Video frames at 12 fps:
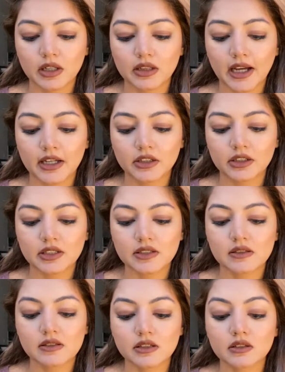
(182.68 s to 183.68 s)
liner is
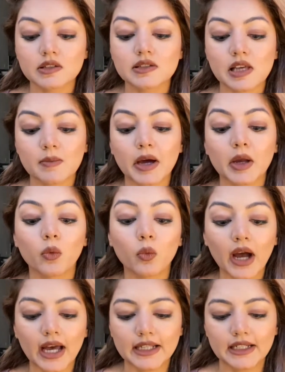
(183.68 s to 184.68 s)
still
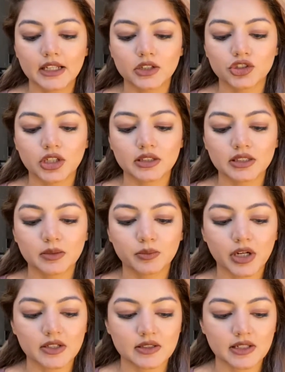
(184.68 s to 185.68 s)
semi-wet and gently
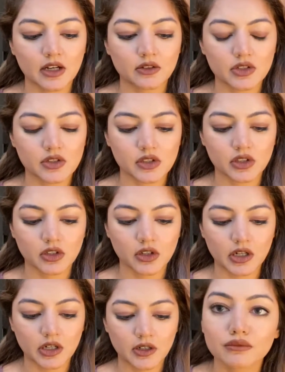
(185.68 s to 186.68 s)
press down to
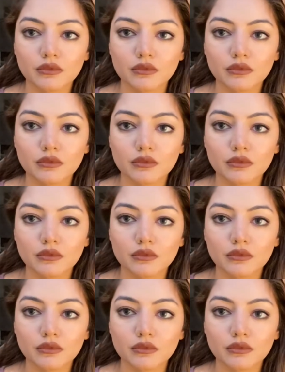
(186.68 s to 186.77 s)
secure.